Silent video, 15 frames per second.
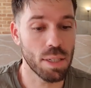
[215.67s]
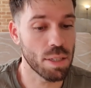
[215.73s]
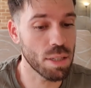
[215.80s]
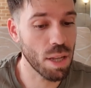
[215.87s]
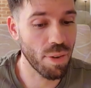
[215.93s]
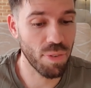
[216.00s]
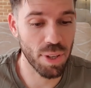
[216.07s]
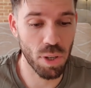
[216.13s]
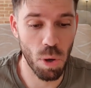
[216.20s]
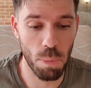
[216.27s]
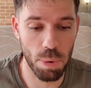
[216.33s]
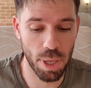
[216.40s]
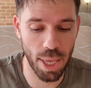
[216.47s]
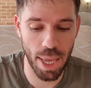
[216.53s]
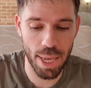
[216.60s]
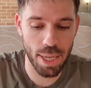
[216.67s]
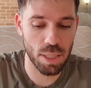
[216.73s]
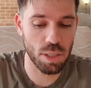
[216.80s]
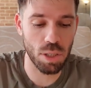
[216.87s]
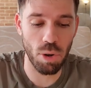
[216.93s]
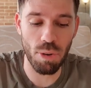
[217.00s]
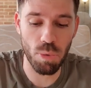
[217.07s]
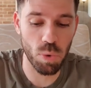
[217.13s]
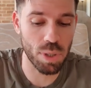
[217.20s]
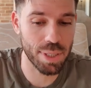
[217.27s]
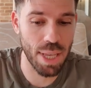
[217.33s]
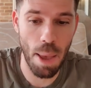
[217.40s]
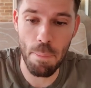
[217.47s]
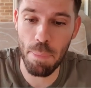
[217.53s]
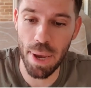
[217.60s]
nothing complicated. So if you want to
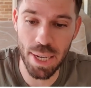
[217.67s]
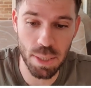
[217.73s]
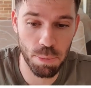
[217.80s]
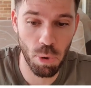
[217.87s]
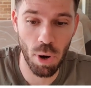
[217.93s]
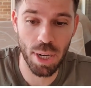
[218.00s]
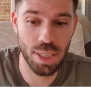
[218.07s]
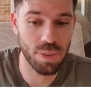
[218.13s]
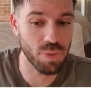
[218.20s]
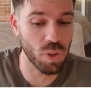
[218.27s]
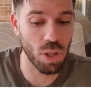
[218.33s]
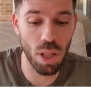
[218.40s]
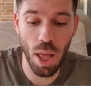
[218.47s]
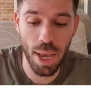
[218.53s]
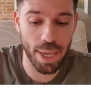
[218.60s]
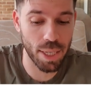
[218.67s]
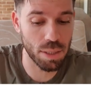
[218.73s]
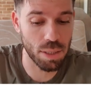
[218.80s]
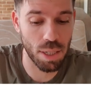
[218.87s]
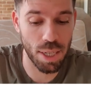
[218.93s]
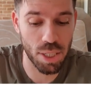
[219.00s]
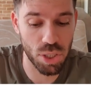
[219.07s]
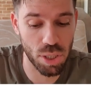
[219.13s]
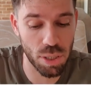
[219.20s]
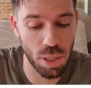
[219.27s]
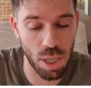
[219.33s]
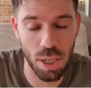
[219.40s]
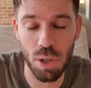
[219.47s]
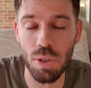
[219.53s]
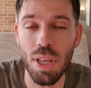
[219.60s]
set a base price for lighting
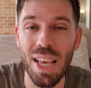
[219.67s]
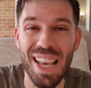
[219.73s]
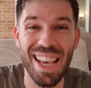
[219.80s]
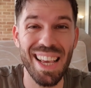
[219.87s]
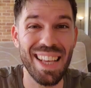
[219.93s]
installation, I know